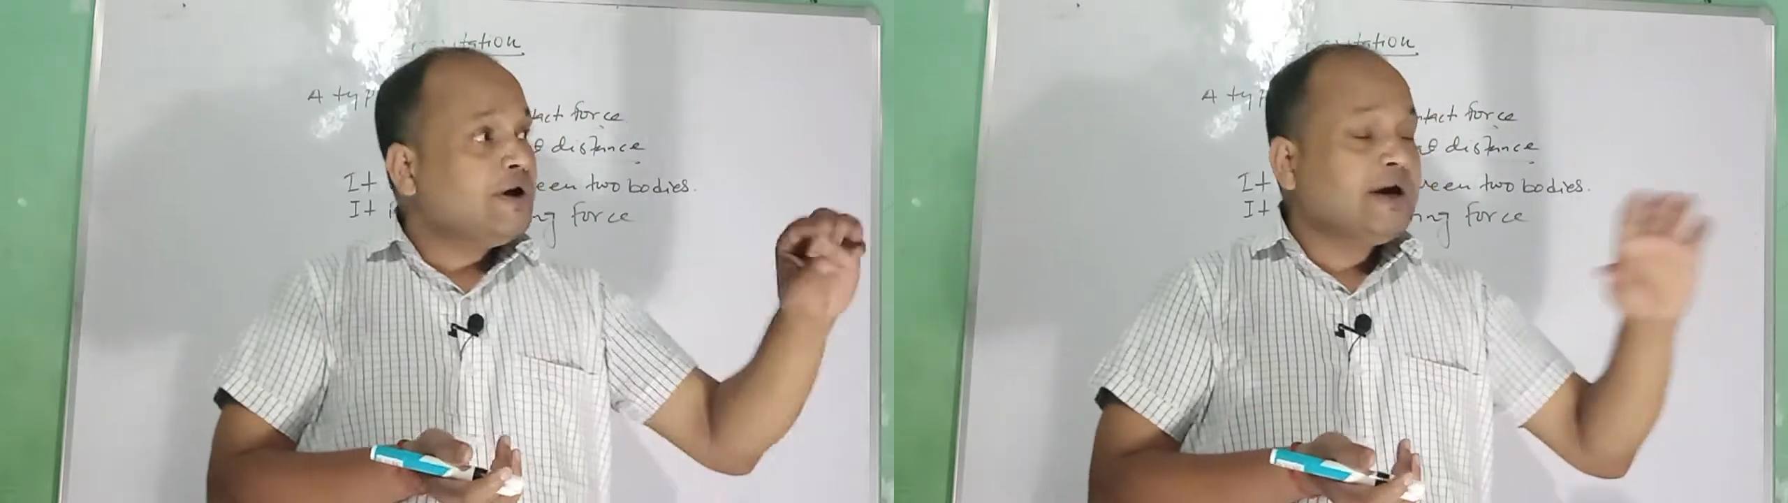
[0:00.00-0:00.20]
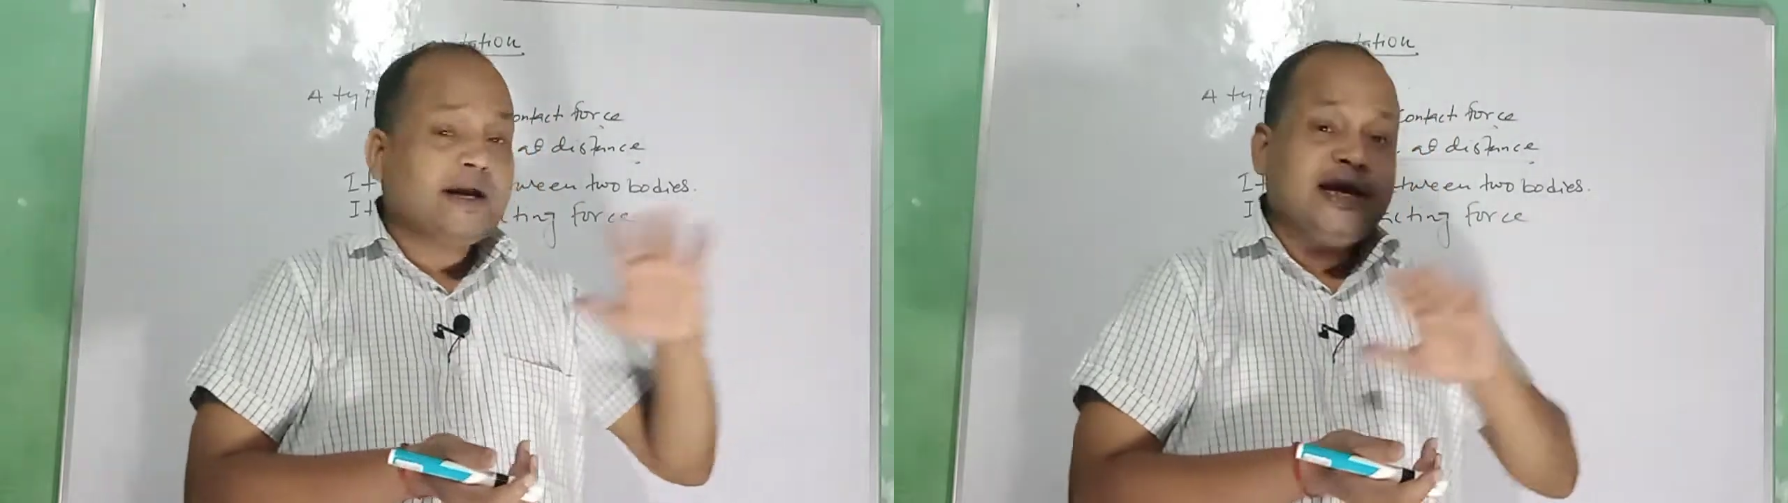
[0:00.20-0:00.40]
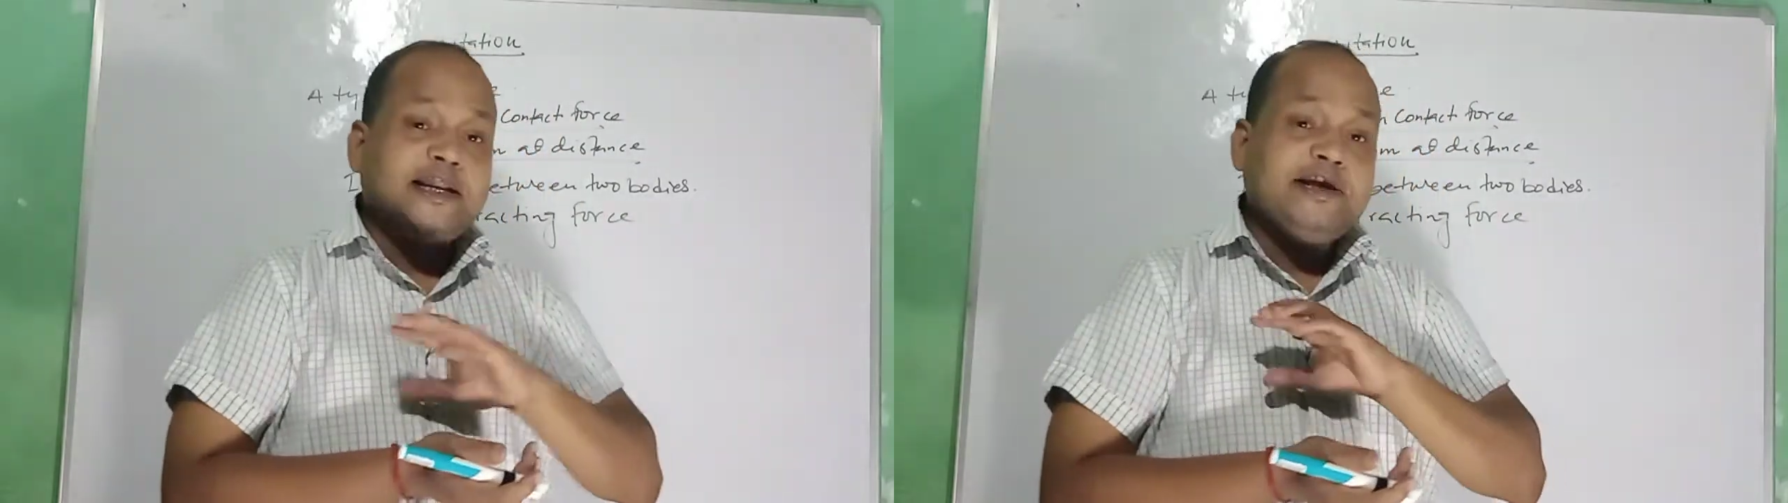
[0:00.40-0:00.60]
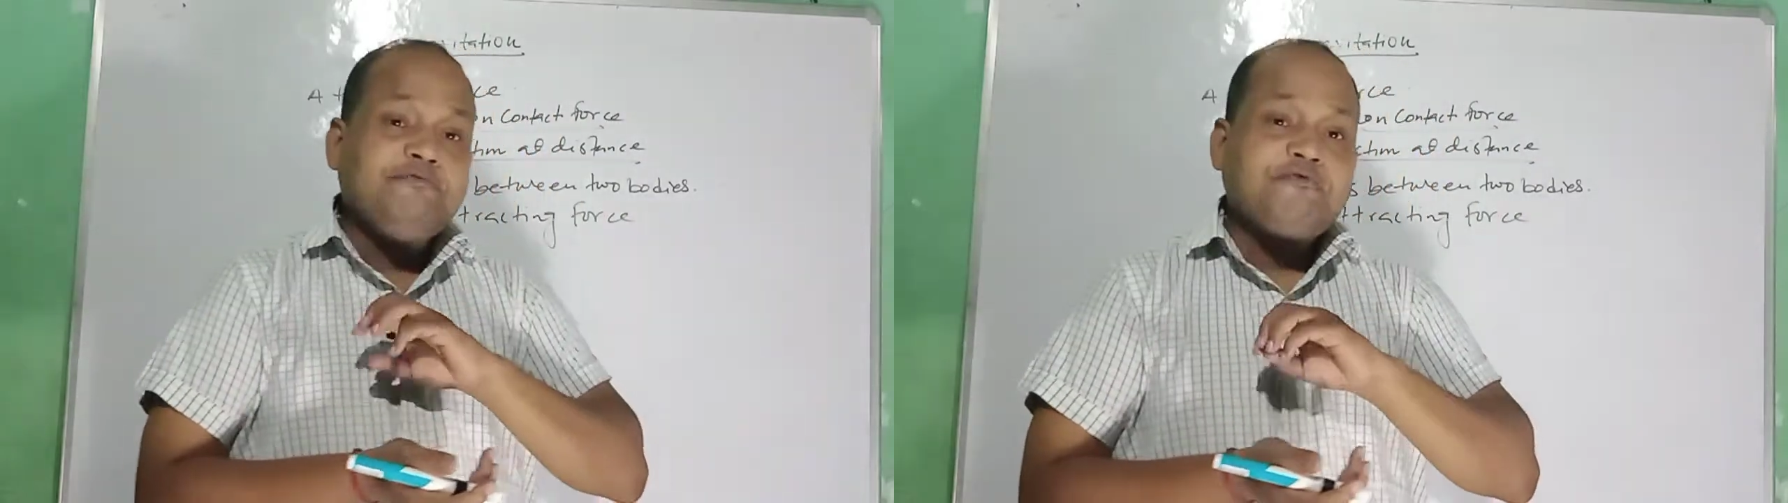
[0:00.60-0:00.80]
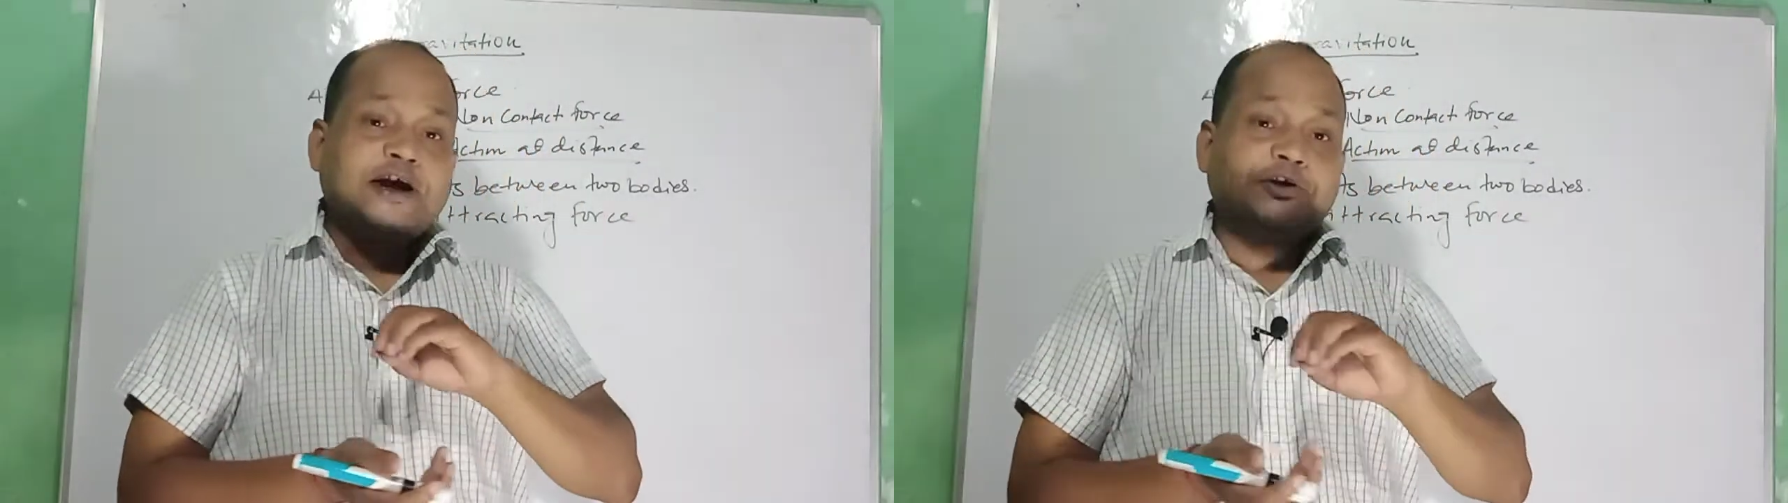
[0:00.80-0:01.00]
any
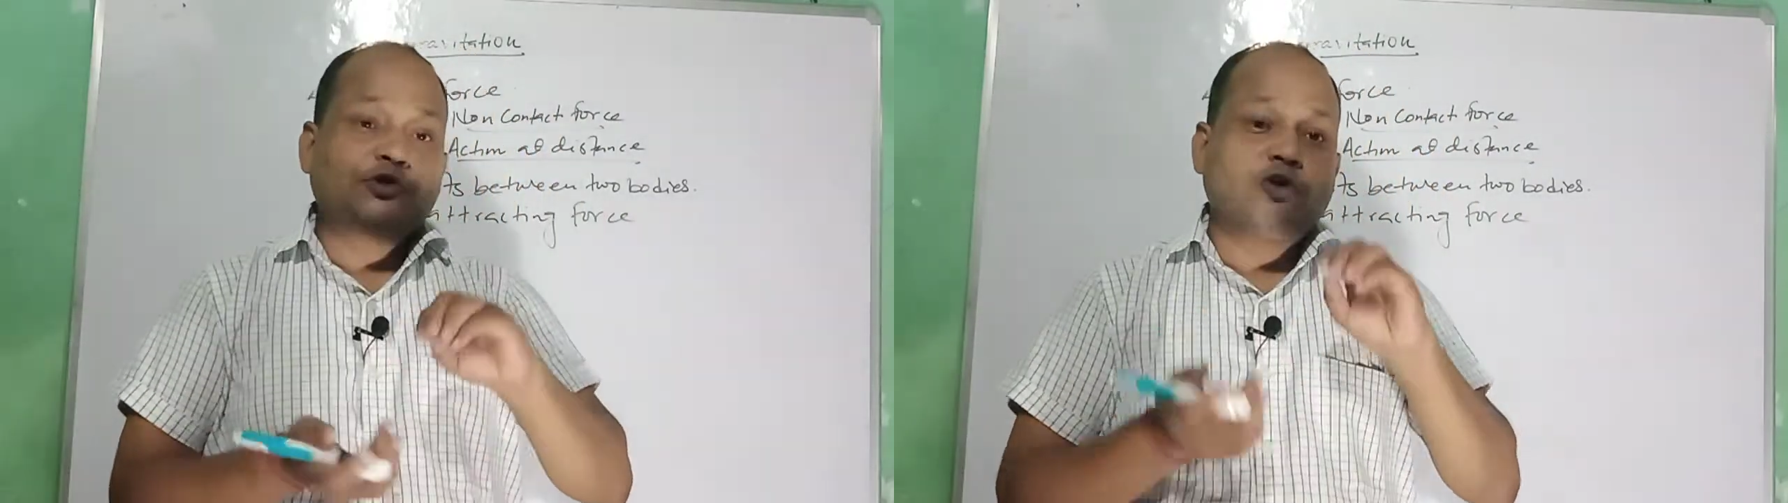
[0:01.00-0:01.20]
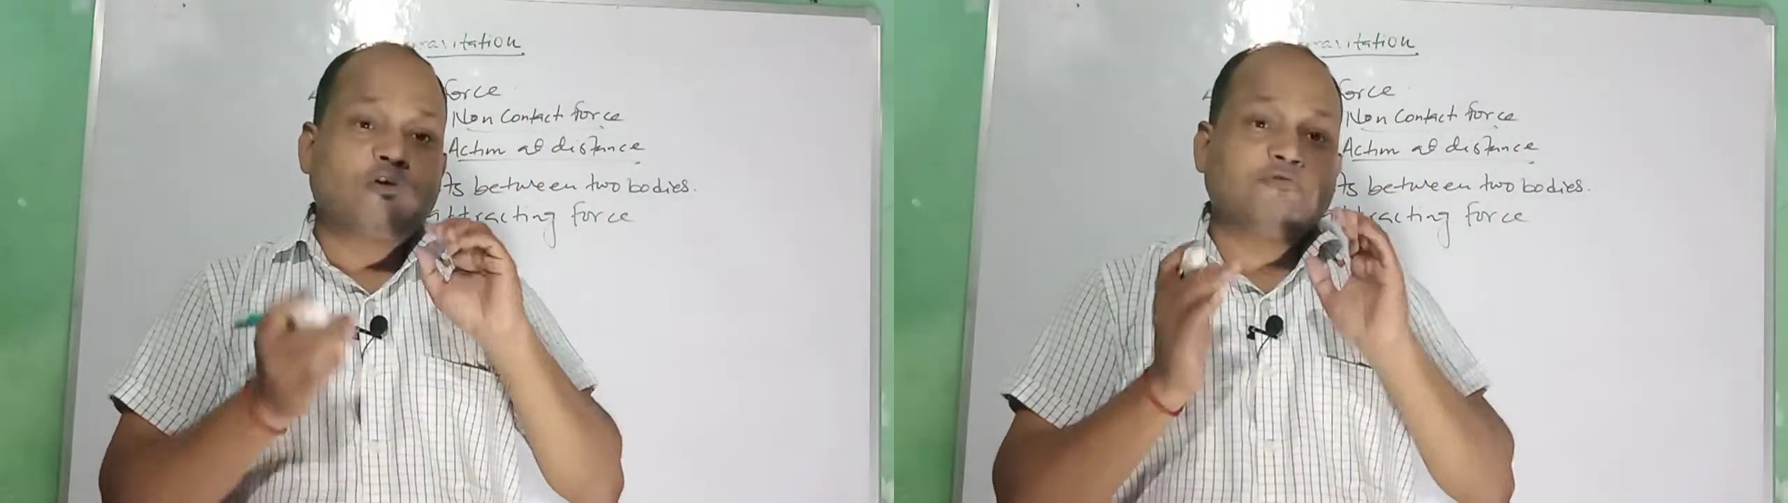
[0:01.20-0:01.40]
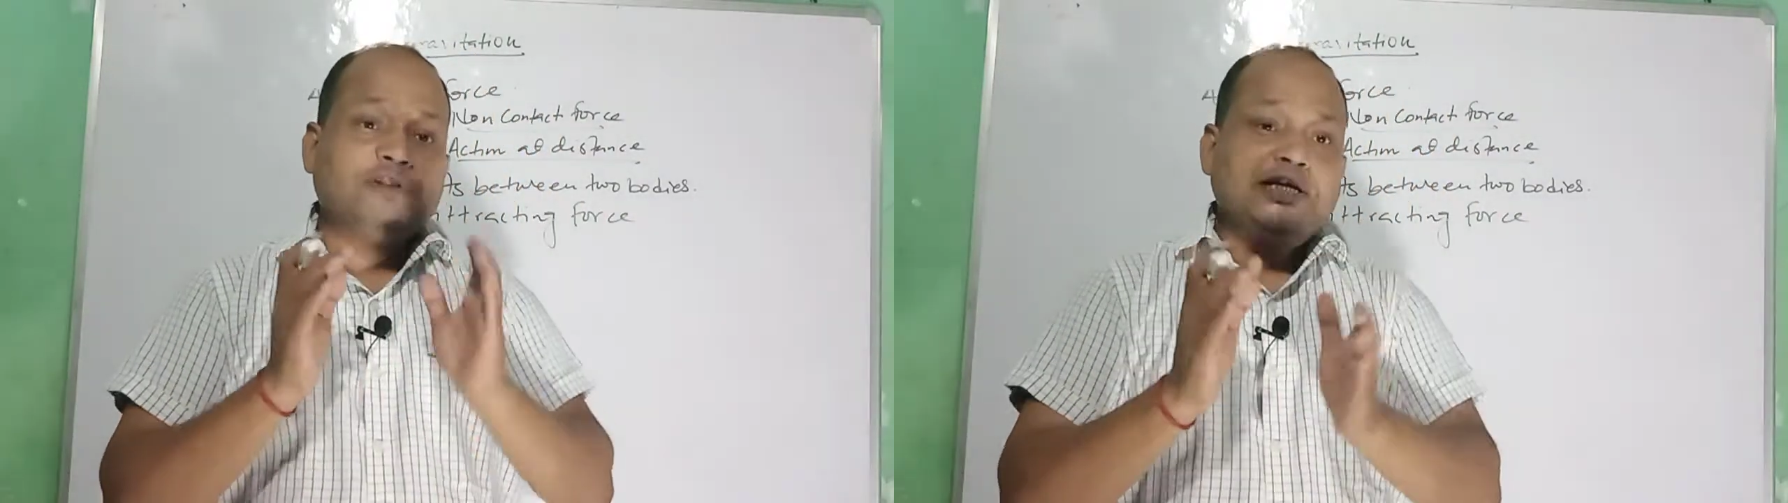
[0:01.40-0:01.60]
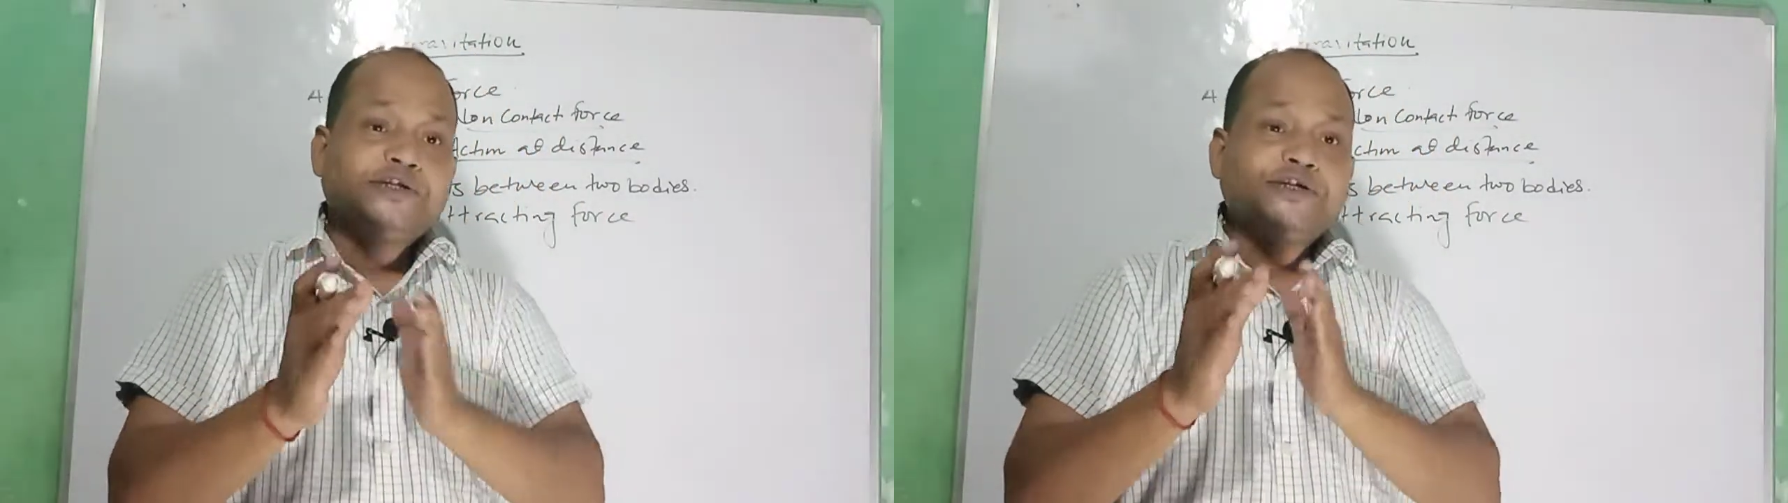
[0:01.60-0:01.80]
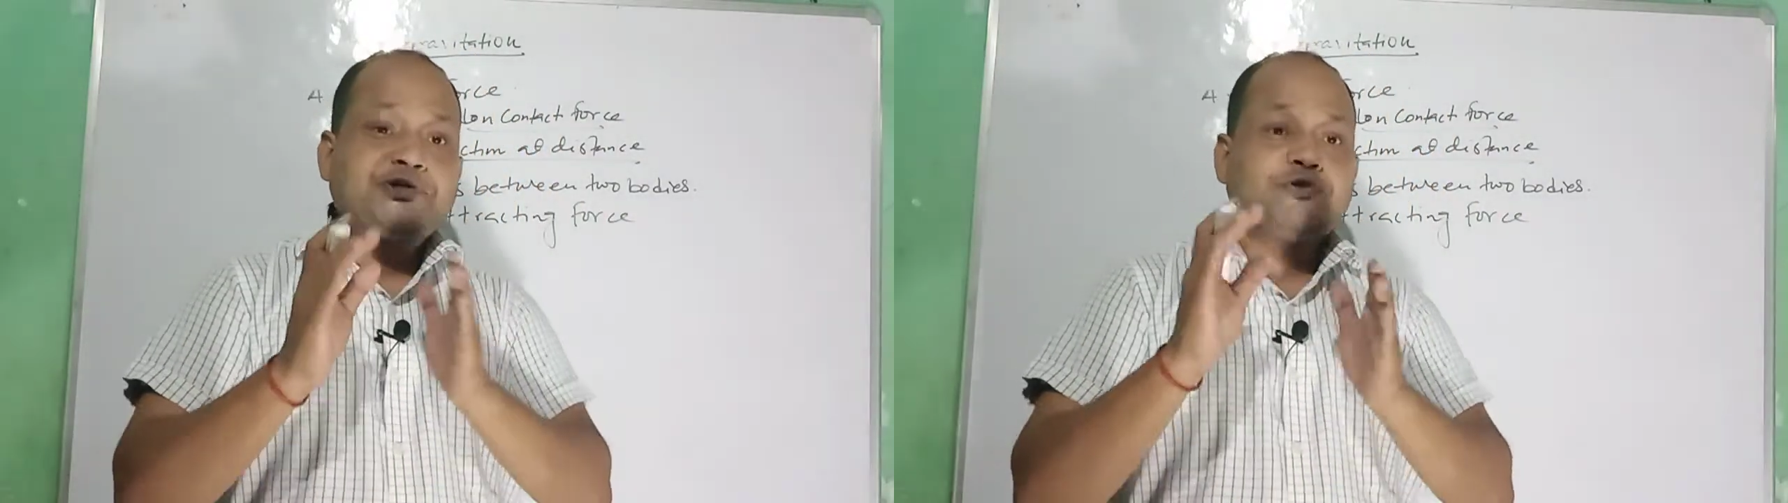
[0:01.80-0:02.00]
effect of the
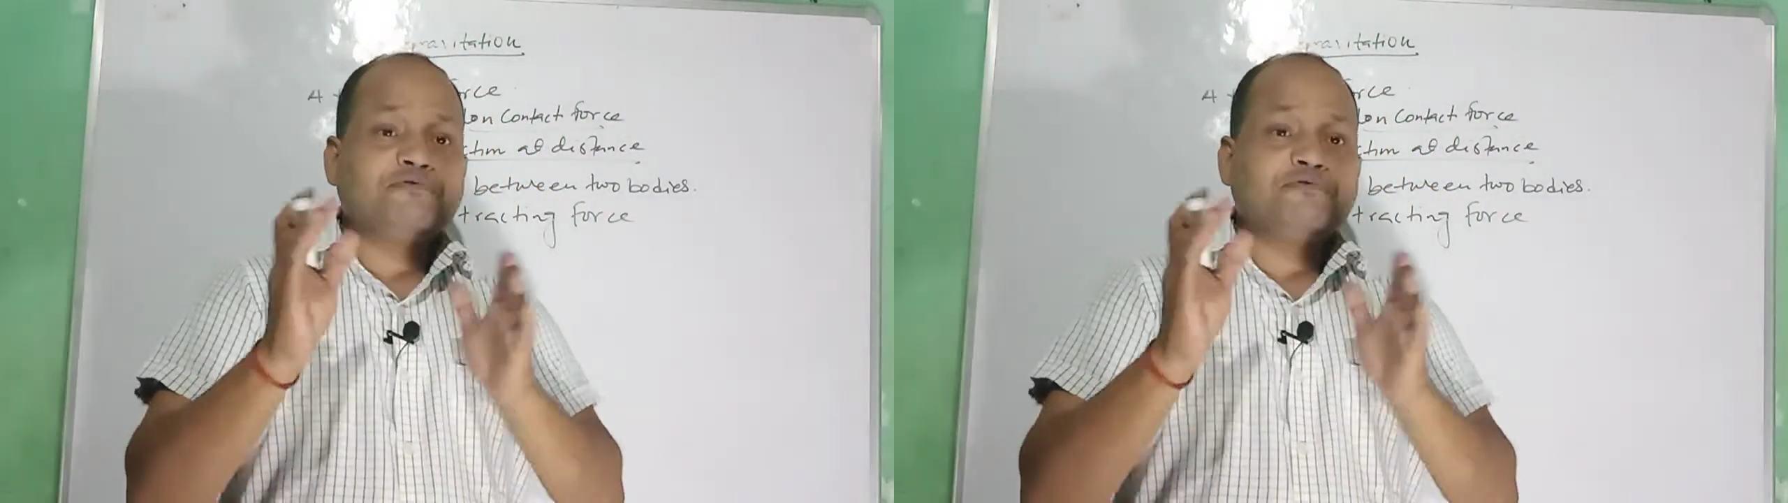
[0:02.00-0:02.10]
state of